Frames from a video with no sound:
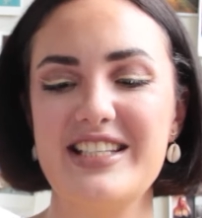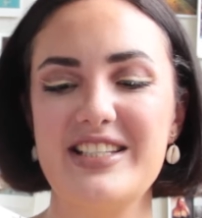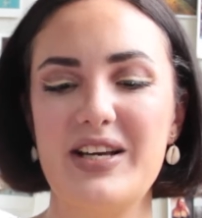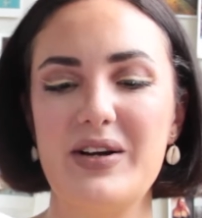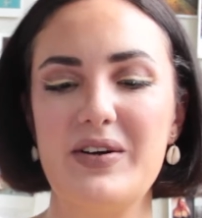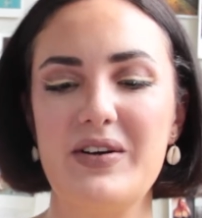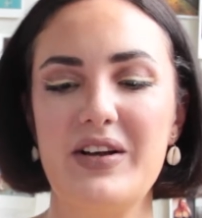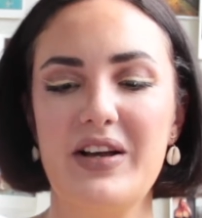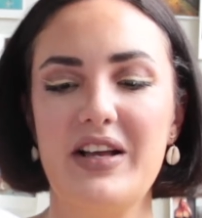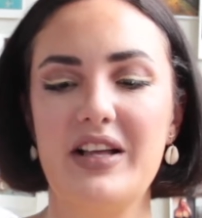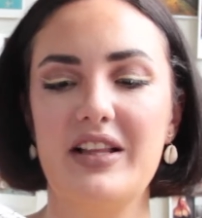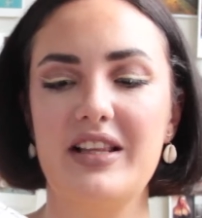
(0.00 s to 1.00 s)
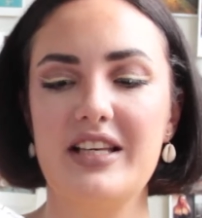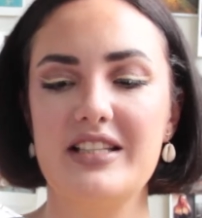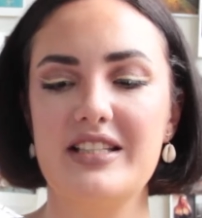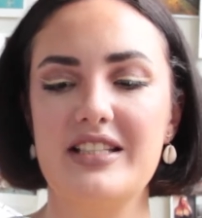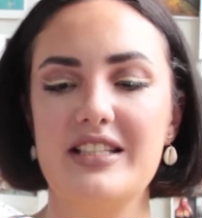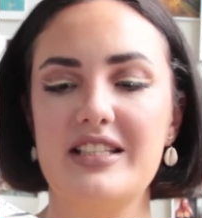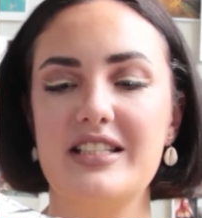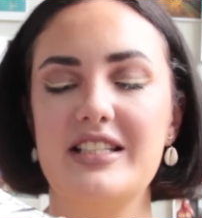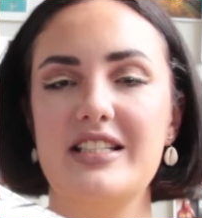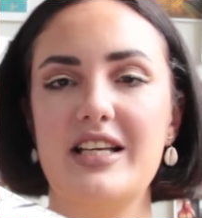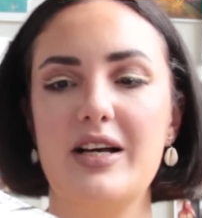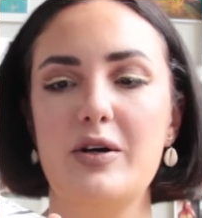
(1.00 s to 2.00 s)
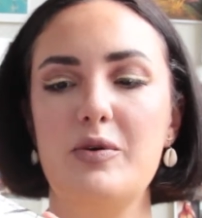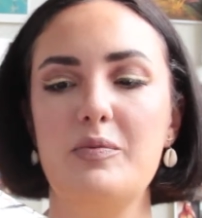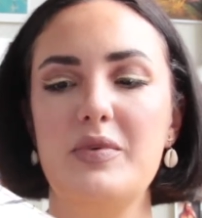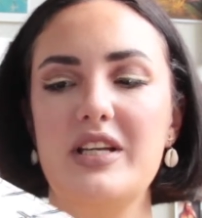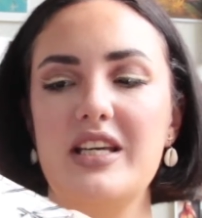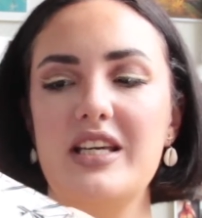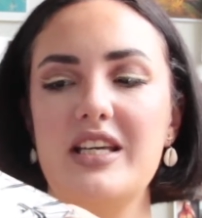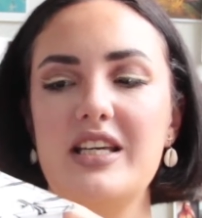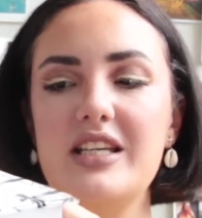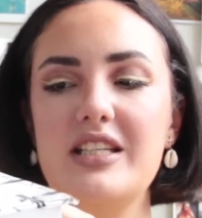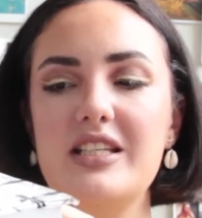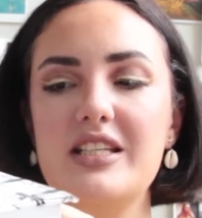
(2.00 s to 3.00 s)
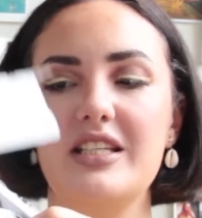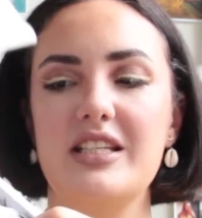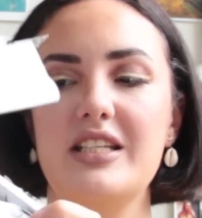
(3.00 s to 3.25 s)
it, so let's open it.